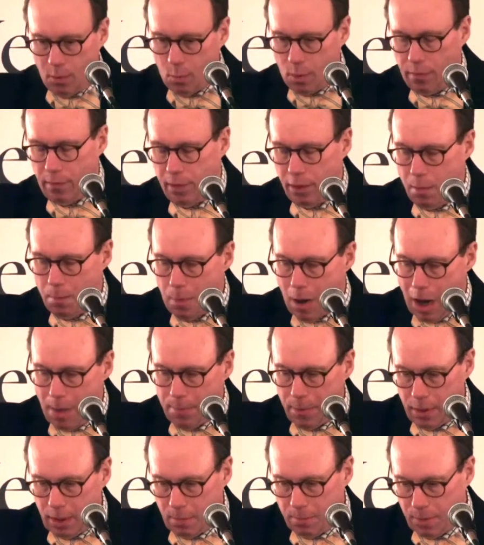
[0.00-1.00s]
when the
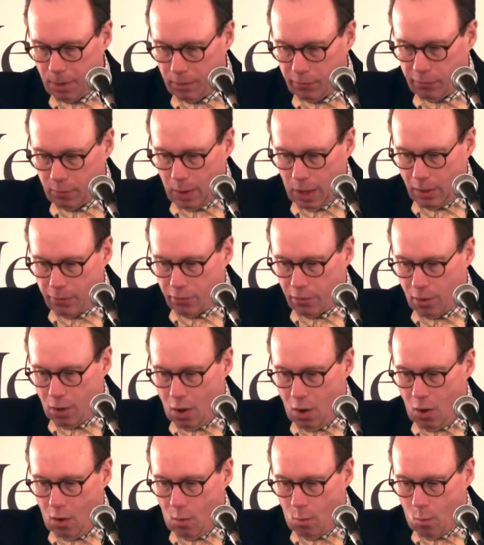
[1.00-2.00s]
Obama administration
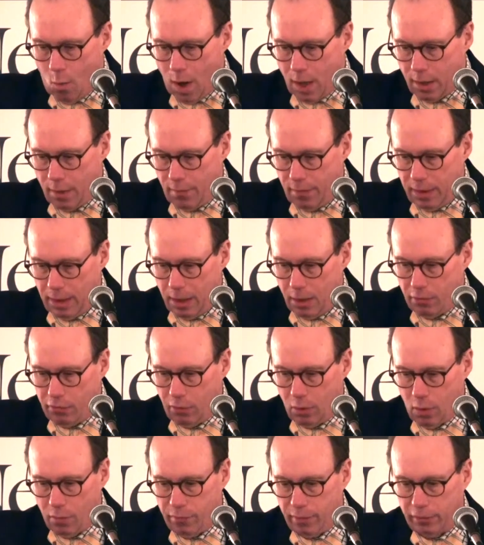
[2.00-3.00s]
wanted the
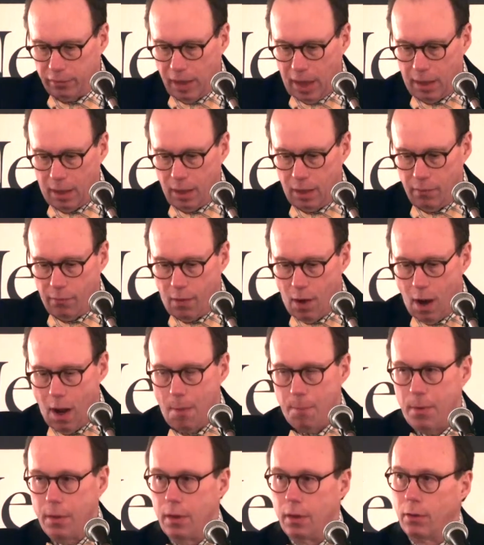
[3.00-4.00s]
issue of executive
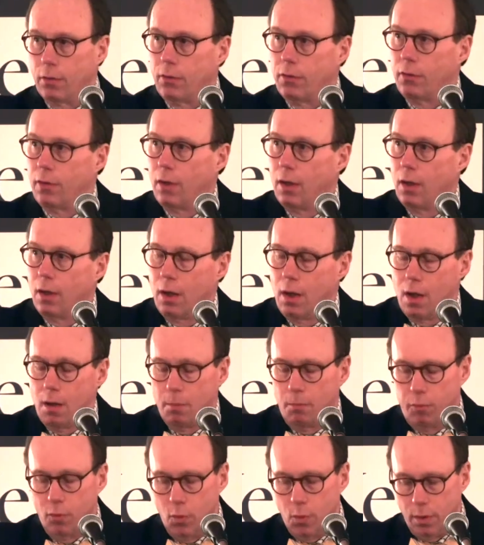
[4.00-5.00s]
competence
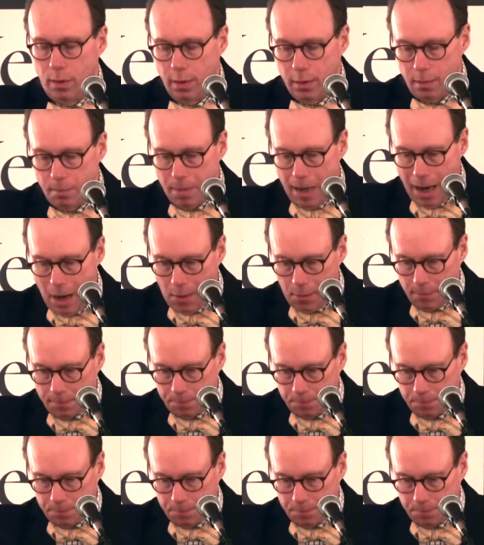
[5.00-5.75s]
bruited about.